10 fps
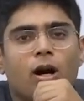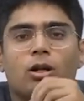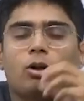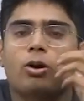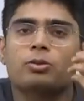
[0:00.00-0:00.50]

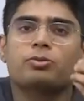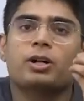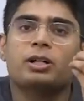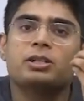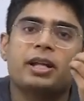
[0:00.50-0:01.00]
a lot of
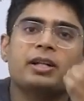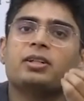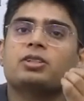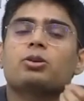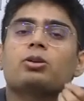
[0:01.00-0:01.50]

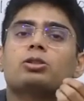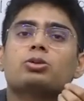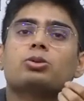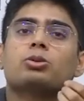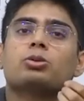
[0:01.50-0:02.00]
content is
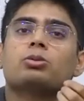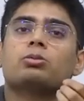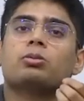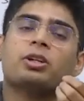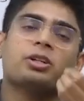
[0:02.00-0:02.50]
also
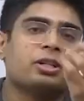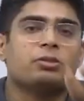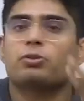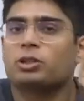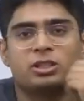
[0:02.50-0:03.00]

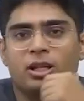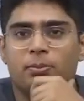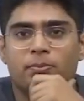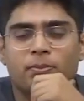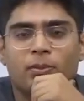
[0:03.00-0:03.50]
written for the
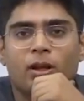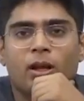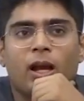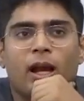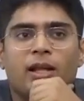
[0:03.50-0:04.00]
same,
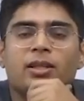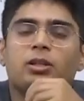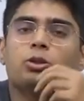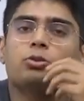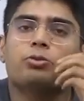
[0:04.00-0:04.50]
and
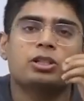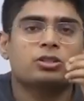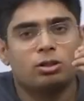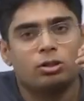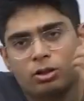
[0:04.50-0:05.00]
then you
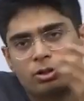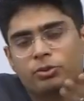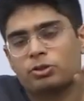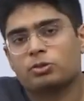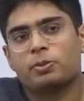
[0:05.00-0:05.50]
waste a lot of
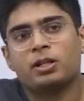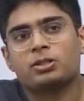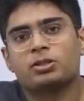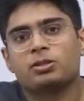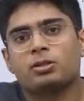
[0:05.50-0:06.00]
your
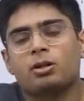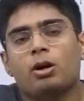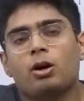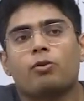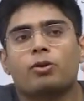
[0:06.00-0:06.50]
space
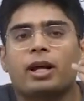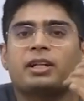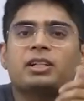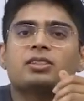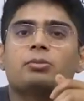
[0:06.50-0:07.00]
for
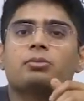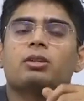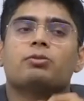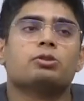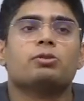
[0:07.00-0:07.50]
writing
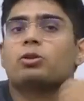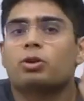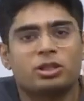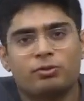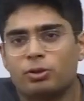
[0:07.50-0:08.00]
something which will
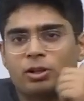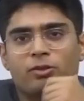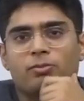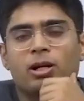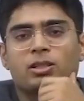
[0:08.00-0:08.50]
not give you
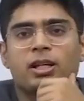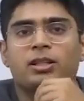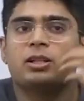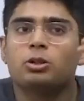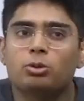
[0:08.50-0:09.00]
enough marks,
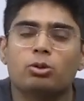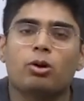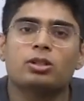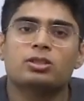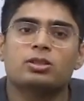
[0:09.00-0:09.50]
and then you
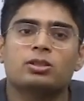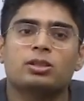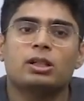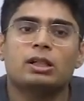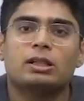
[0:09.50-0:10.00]
lost
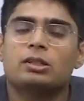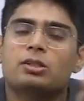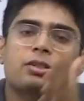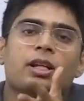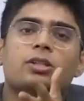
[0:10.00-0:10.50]
the
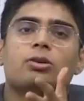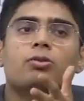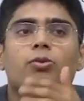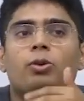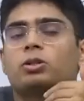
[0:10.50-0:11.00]
trace
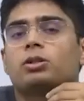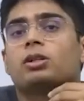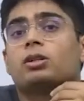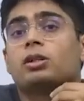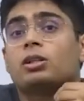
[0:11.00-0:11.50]
of
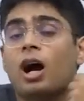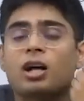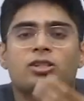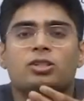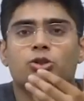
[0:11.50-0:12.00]
what the
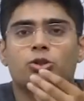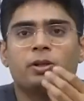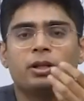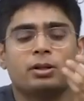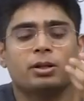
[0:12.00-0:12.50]
answer should
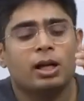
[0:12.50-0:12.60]
be.